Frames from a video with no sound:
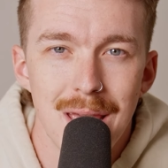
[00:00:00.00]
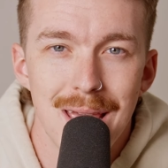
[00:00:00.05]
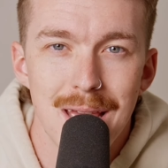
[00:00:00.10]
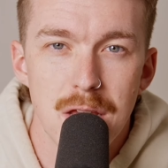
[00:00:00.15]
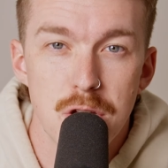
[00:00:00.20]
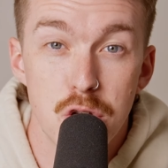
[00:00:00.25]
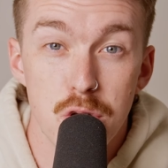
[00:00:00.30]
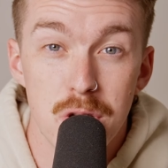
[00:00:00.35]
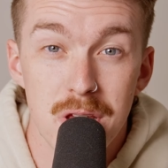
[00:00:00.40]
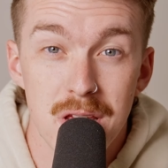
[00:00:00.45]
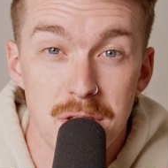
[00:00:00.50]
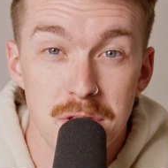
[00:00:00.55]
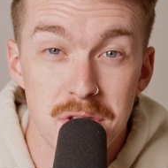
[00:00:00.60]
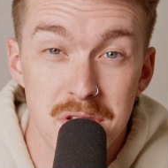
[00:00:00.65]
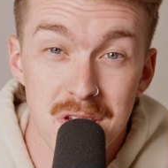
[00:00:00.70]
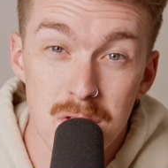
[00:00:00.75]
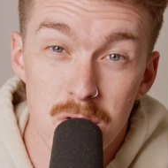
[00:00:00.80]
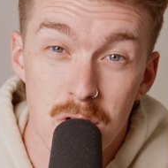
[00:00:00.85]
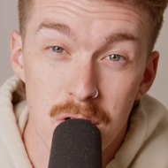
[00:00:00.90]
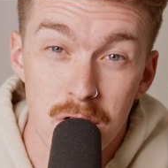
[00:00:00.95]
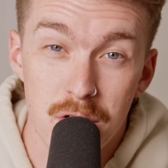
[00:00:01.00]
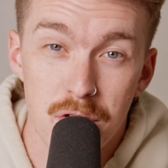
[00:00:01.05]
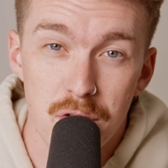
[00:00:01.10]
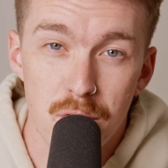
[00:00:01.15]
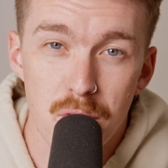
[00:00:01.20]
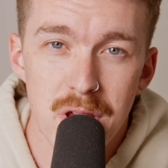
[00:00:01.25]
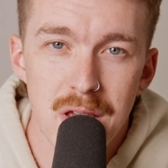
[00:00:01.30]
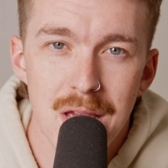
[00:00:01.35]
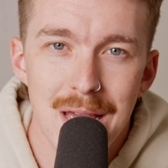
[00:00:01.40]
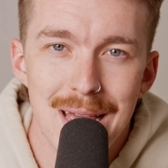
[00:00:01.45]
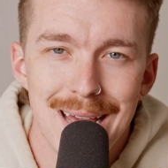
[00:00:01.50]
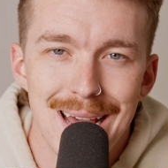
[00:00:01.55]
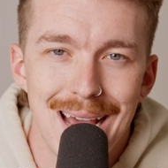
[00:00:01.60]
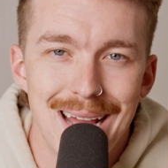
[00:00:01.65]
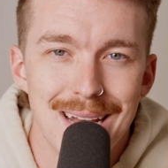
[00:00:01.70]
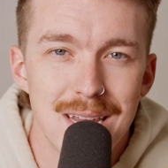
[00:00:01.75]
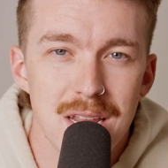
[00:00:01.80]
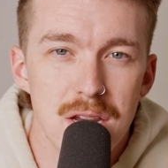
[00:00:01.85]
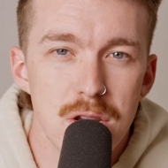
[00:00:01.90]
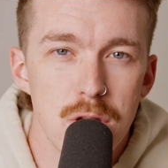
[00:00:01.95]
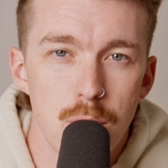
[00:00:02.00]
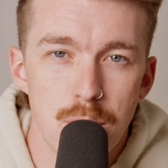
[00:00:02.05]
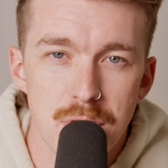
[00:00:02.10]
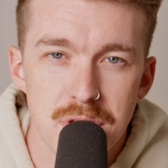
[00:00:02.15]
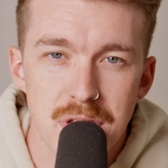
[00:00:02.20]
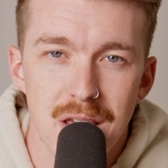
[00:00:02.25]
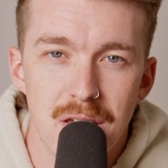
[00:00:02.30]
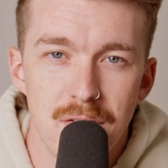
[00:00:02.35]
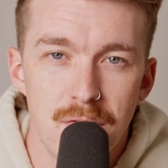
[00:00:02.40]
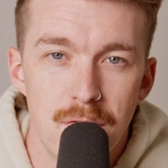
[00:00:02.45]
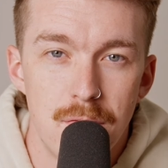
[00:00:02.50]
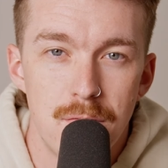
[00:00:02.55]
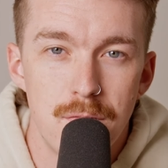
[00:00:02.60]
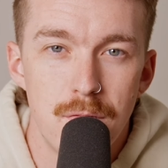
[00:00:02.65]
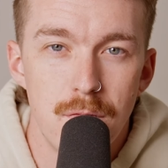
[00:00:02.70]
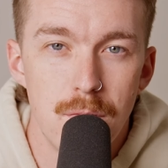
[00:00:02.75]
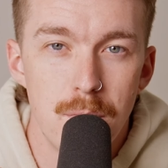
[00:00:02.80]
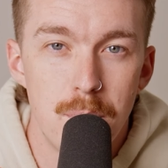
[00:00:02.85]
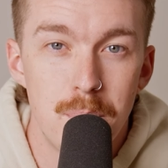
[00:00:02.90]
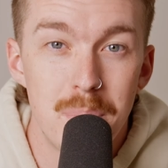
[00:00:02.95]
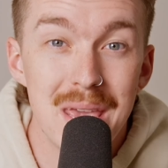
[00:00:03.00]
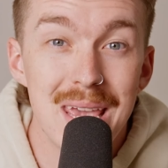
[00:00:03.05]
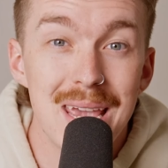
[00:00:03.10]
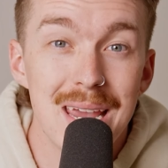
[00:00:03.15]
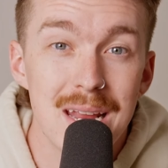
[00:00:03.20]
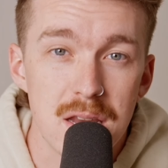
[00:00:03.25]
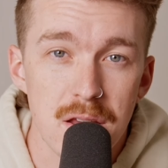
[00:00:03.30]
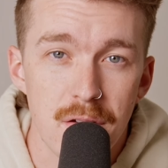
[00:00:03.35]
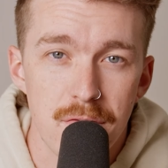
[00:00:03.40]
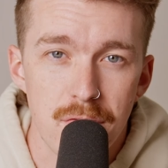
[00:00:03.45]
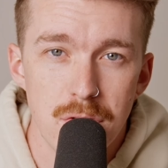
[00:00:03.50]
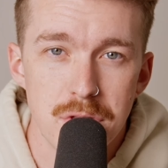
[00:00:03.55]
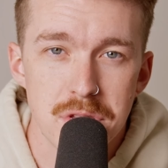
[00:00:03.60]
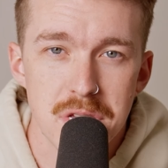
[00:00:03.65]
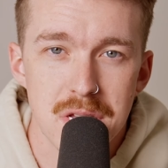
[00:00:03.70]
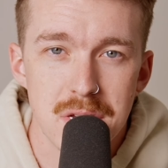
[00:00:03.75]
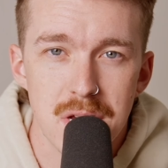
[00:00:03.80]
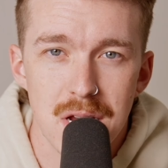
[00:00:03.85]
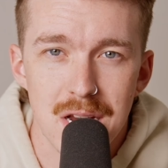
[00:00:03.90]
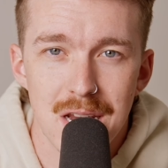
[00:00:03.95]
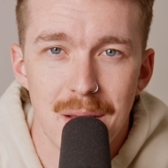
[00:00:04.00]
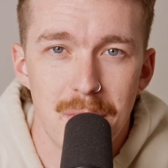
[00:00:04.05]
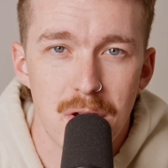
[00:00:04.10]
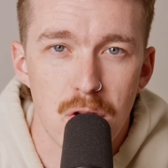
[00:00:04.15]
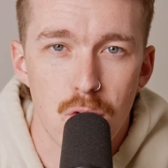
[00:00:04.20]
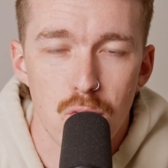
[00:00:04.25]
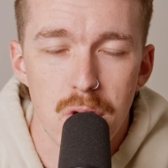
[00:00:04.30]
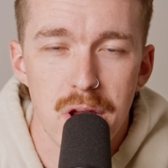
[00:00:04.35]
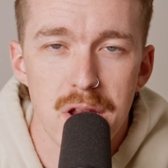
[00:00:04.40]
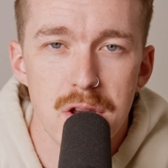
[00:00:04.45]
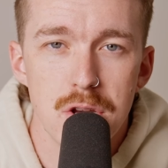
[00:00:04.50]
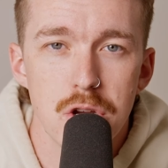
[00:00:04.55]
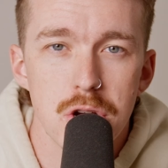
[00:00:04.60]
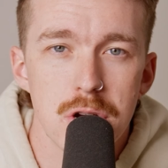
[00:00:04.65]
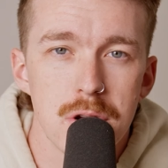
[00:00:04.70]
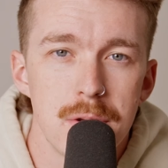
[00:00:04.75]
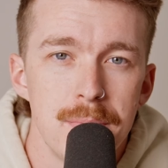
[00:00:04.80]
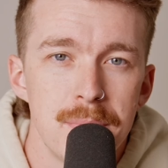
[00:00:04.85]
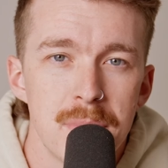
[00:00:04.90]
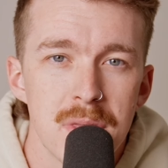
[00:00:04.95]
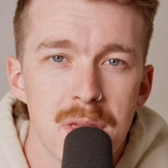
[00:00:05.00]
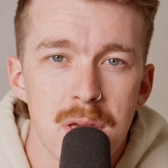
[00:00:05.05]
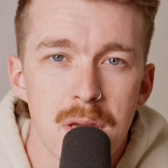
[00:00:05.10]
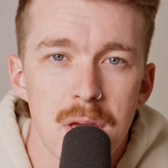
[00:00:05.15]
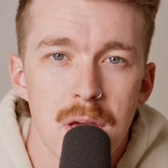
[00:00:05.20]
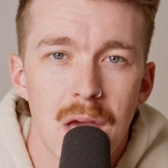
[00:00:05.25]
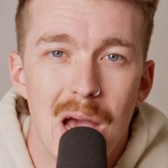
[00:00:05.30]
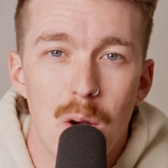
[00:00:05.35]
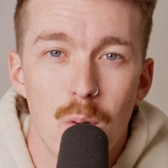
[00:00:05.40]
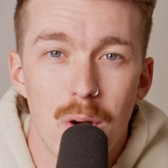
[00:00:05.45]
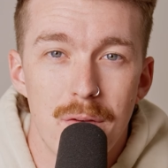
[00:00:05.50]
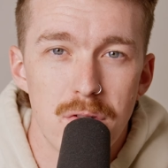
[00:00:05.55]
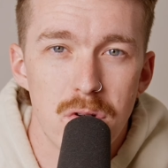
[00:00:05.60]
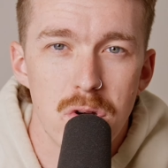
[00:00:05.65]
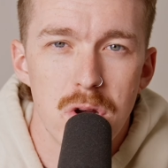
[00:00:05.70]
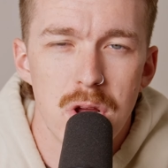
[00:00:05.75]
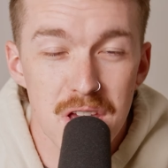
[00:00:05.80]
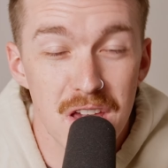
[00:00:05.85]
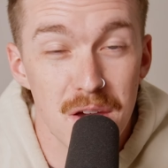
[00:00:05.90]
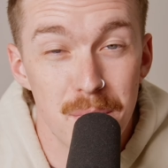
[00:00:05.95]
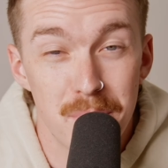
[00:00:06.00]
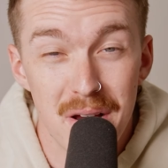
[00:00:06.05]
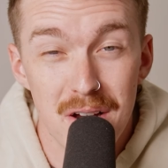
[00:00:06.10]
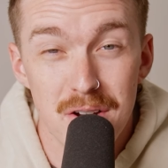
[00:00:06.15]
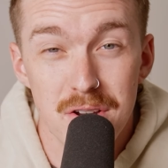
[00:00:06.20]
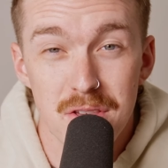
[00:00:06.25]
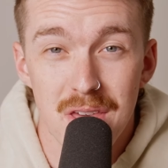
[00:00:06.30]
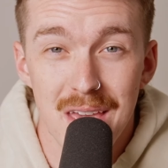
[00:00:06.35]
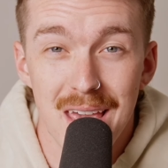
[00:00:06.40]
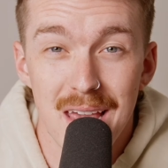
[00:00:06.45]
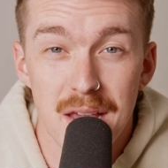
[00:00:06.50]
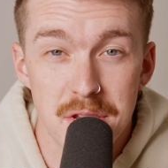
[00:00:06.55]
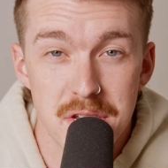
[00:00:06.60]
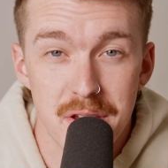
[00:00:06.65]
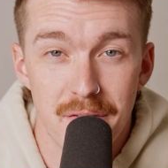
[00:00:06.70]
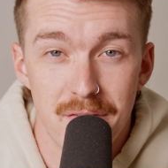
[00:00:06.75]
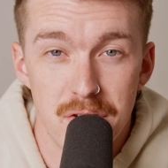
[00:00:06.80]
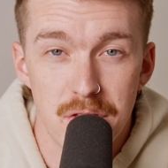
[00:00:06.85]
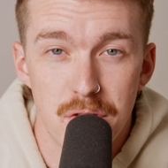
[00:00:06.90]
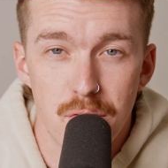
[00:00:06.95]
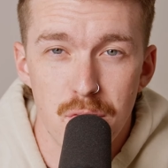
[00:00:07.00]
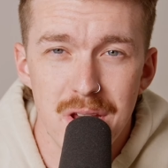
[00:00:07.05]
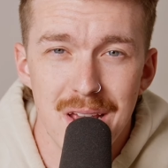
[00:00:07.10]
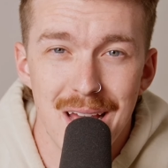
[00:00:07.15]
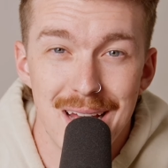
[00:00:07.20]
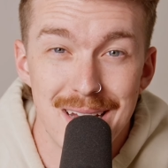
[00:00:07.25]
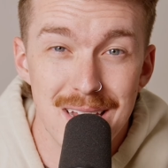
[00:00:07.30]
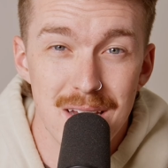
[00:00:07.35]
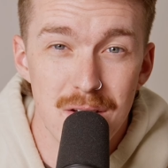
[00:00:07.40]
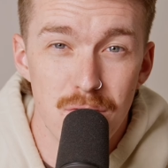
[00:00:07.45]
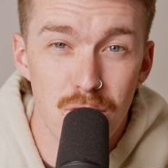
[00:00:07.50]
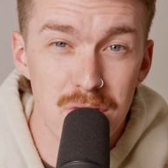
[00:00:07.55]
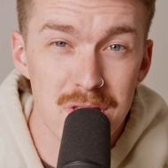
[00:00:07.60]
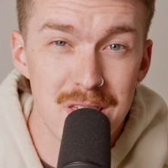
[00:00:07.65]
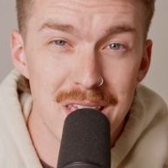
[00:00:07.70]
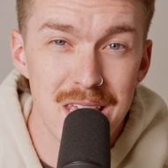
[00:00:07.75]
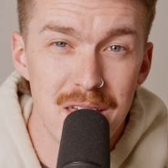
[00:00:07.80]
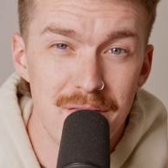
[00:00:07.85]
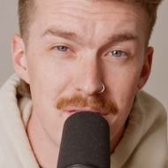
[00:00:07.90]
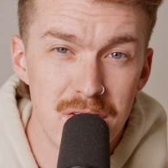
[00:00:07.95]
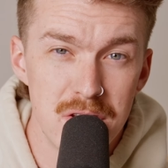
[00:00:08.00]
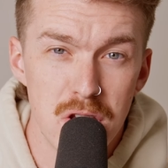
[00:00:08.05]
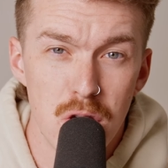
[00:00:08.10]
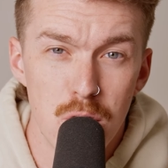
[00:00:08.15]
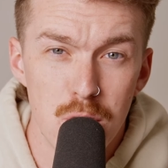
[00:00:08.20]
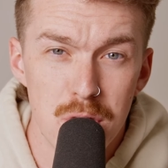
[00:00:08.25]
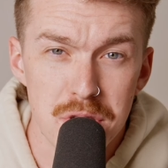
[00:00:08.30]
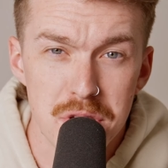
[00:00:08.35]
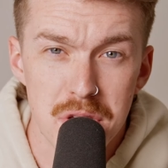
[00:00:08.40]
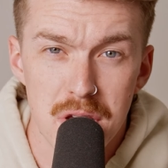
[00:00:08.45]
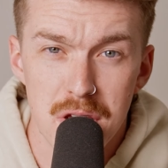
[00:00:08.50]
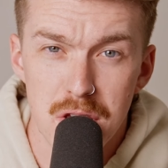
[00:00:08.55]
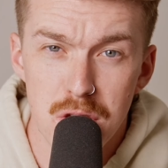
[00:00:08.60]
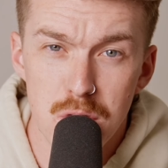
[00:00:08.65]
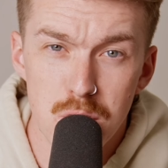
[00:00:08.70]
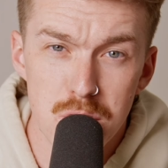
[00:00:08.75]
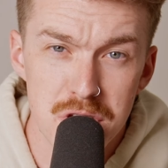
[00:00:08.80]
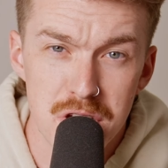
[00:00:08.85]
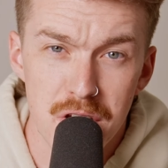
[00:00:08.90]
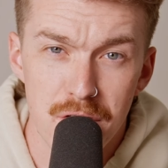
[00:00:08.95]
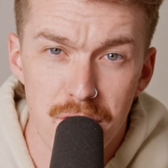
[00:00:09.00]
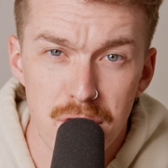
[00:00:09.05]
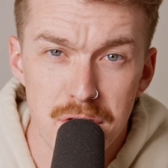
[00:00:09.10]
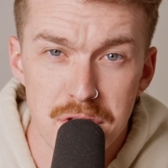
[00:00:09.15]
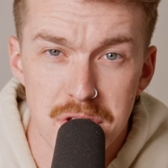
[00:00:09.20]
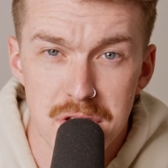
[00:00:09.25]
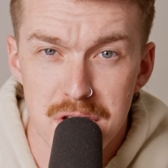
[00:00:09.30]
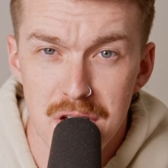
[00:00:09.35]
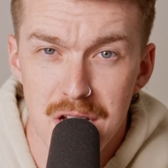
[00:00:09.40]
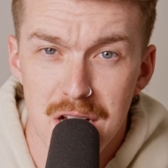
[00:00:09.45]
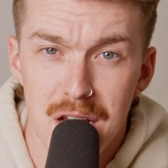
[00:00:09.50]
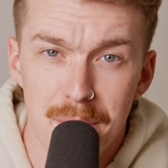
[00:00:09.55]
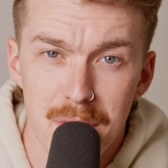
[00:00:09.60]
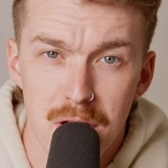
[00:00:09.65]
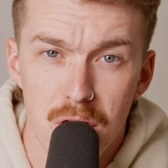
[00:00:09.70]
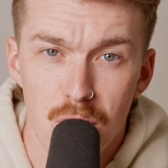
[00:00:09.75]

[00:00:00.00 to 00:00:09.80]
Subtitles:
shooting in C-Log3, I did notice a big difference in dynamic range. However, compared to the a7 III, I didn't really even notice a huge difference in dynamic